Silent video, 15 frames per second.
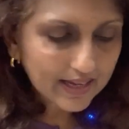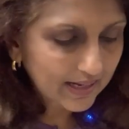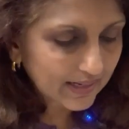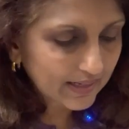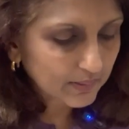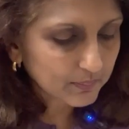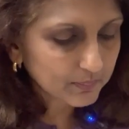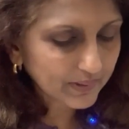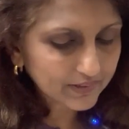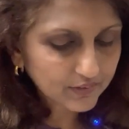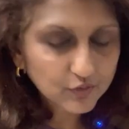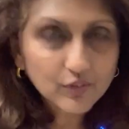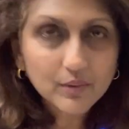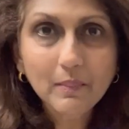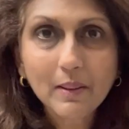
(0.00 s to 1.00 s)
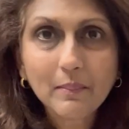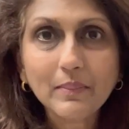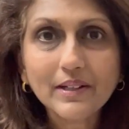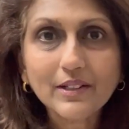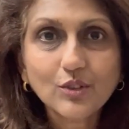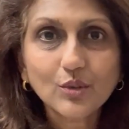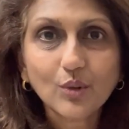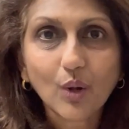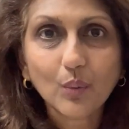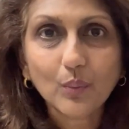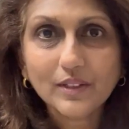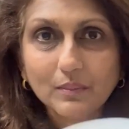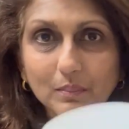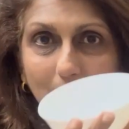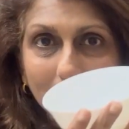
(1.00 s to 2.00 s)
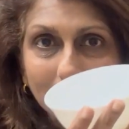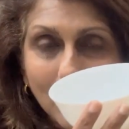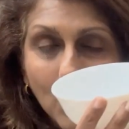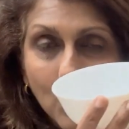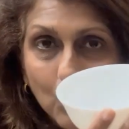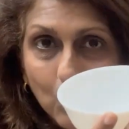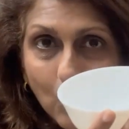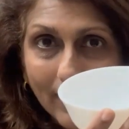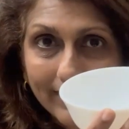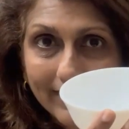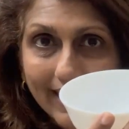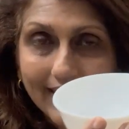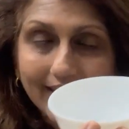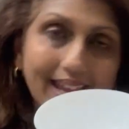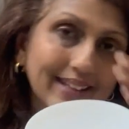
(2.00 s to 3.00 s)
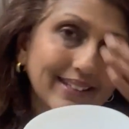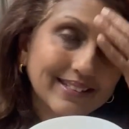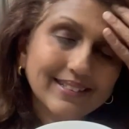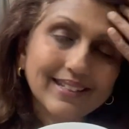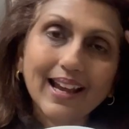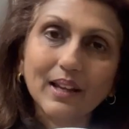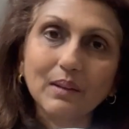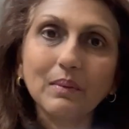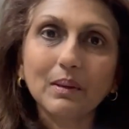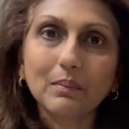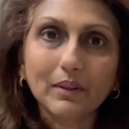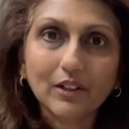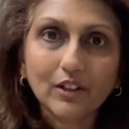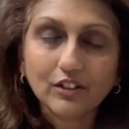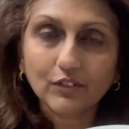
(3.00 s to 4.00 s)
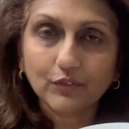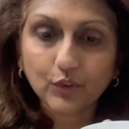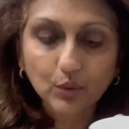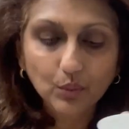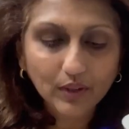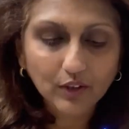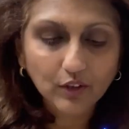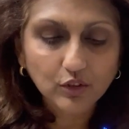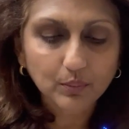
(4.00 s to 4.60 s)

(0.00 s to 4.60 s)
But remember to always break 1 egg at a time, because if you were